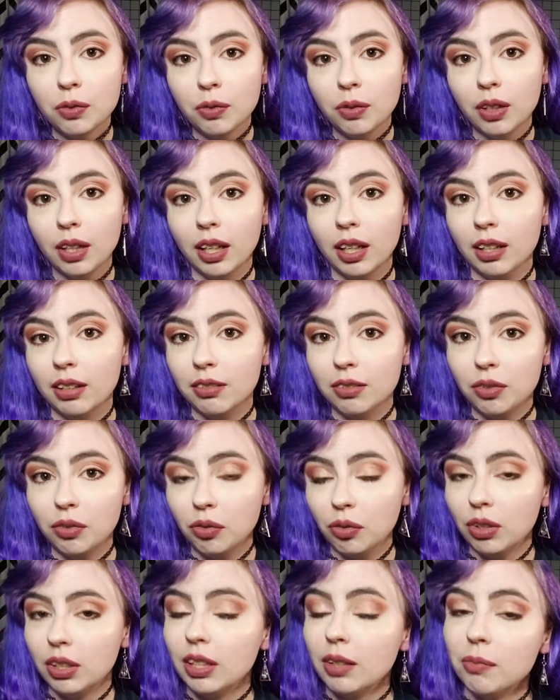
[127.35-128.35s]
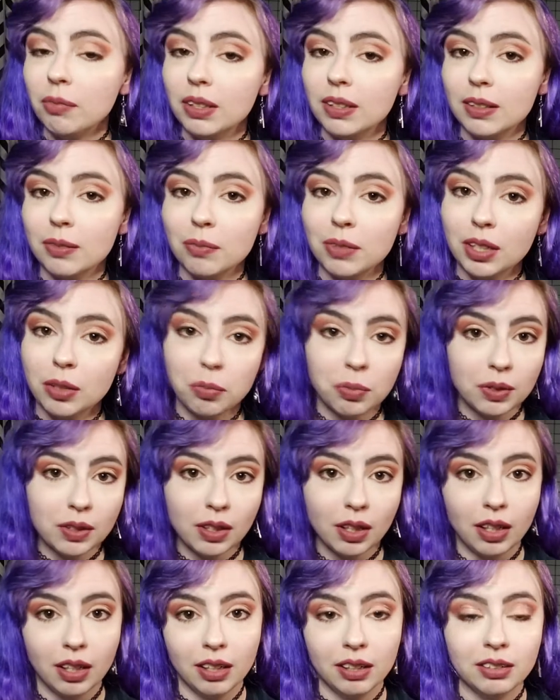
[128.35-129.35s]
and you could give me some tips
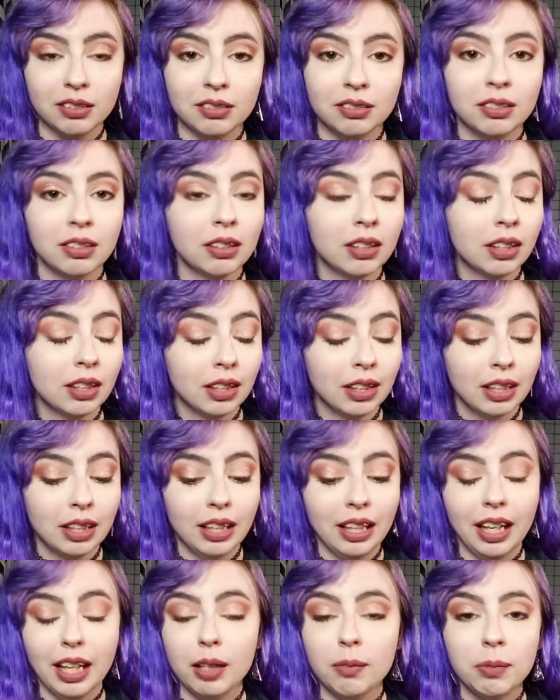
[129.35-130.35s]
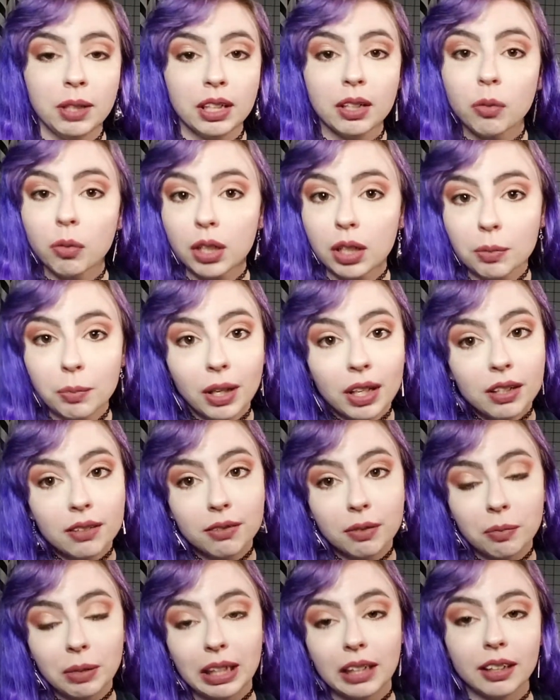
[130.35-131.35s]
on how to make it work better for
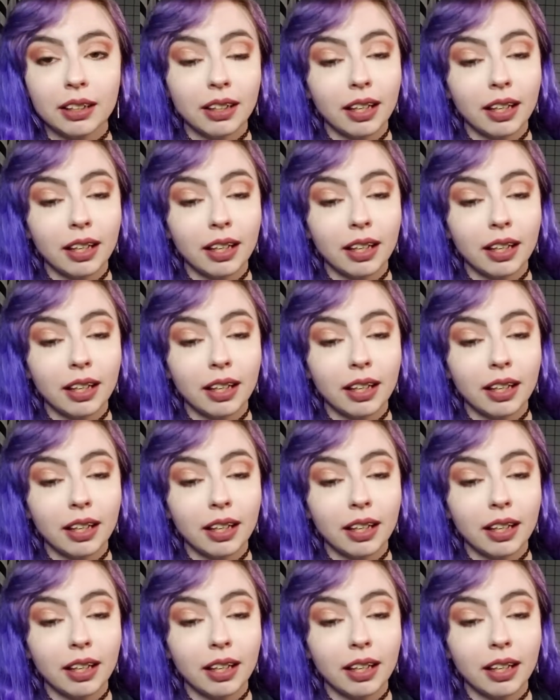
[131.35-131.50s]
me.